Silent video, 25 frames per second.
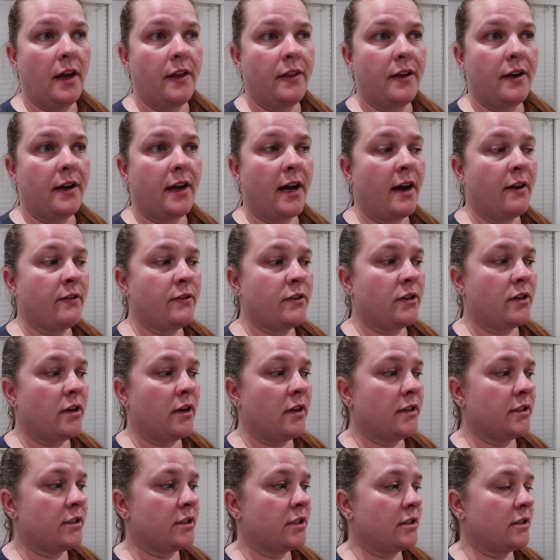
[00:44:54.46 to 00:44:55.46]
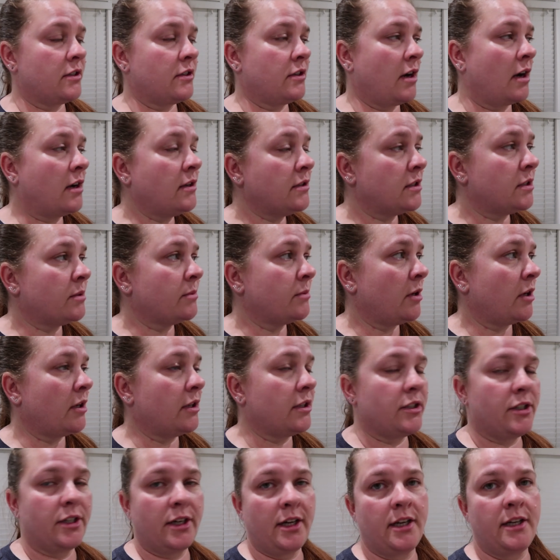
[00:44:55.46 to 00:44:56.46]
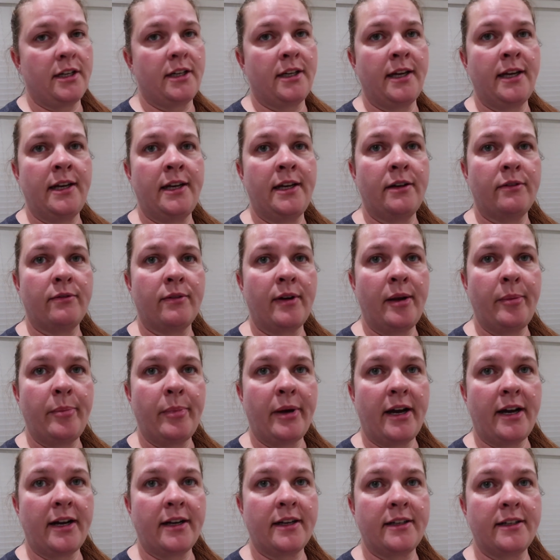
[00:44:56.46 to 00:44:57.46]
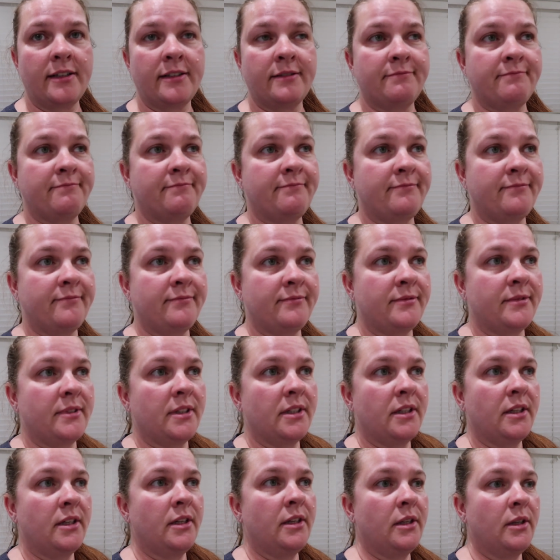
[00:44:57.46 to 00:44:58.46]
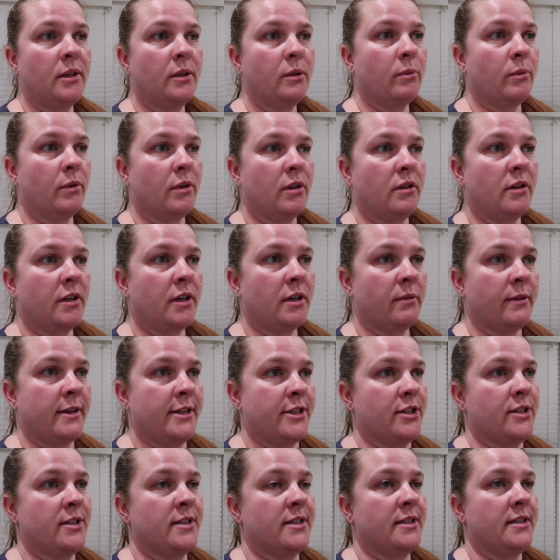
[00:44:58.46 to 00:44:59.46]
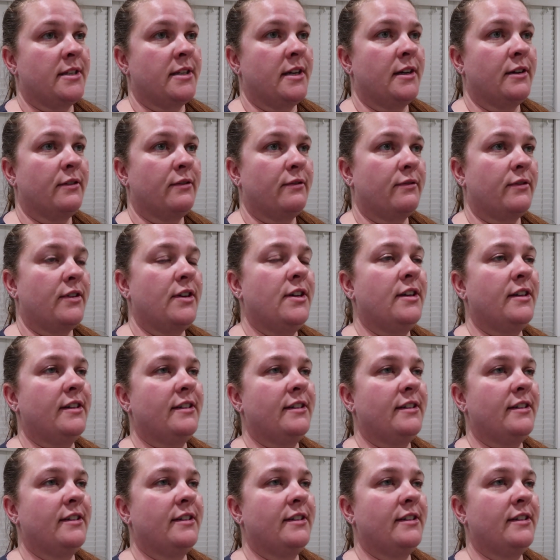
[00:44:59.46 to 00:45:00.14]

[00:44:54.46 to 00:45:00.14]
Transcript: And then after college, Costume College, I gotta hit it right back with a lot of Regency stuff.